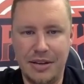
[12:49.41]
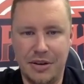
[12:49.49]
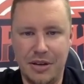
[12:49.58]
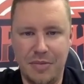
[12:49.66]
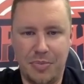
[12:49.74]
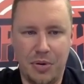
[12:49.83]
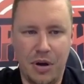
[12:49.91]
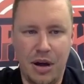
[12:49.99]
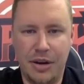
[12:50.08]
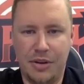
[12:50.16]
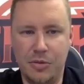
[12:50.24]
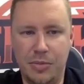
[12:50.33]
You
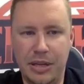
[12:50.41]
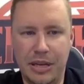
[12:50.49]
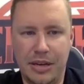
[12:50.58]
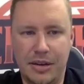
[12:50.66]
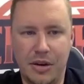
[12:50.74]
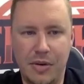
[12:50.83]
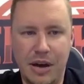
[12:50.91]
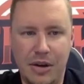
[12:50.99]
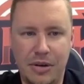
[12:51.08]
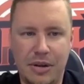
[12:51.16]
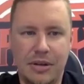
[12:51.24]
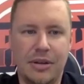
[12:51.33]
Perron and Kubalik go out.